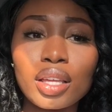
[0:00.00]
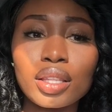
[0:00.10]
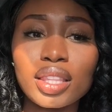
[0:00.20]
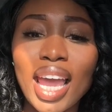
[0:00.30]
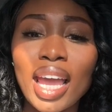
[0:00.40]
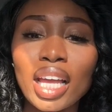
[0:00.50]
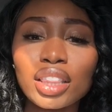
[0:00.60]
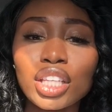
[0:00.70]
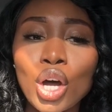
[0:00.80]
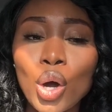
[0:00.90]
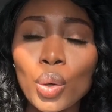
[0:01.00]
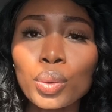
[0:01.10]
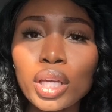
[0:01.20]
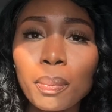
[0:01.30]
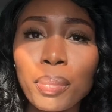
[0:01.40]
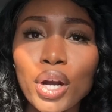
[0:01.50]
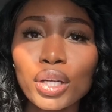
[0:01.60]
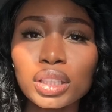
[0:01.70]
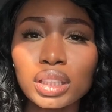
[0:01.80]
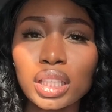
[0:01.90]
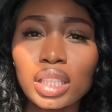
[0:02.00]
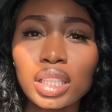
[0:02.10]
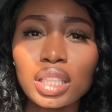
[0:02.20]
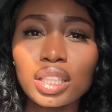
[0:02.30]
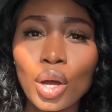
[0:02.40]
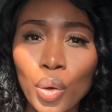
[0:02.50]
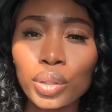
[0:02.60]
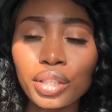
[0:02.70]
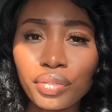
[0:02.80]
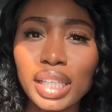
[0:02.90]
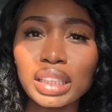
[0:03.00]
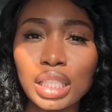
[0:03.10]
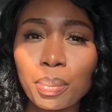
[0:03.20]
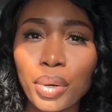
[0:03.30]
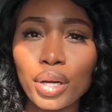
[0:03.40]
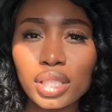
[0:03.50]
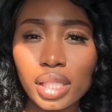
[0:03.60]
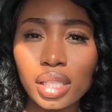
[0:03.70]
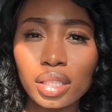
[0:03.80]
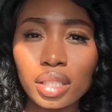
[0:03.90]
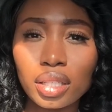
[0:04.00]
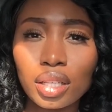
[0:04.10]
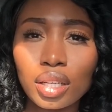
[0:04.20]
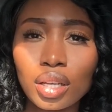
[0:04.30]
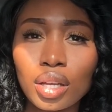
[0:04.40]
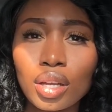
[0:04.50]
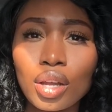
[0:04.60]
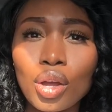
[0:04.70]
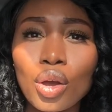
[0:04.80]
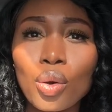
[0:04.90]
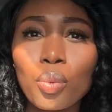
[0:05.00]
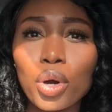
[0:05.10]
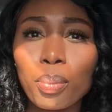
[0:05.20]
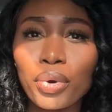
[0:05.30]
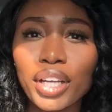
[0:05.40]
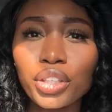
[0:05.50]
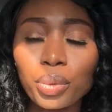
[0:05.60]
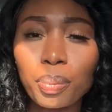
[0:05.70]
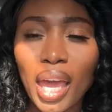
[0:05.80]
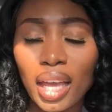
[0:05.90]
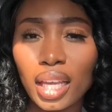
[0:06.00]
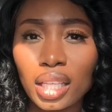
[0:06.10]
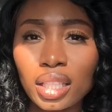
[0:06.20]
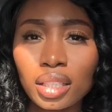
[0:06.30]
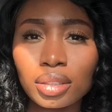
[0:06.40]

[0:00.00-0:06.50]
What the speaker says: that the only reason a person will bring you pain